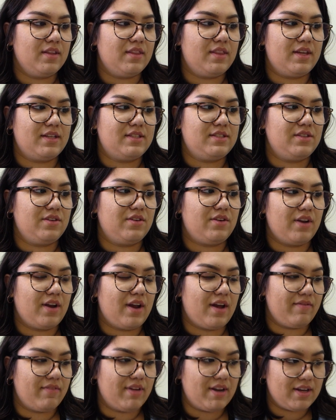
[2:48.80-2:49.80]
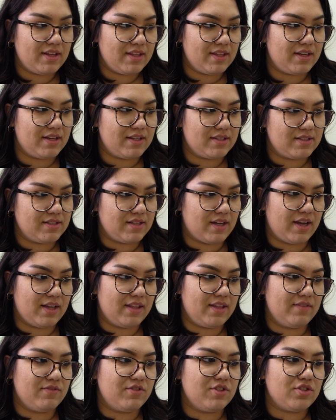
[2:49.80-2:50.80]
They still don't have anything
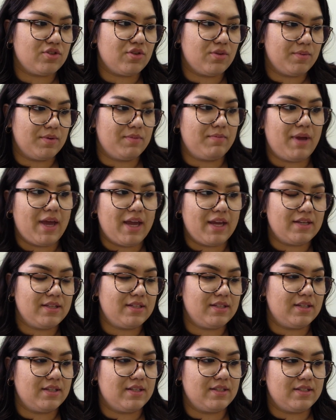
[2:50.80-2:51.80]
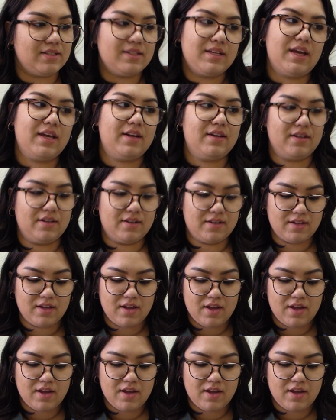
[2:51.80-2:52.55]
inside. They've just all been painted and sanded.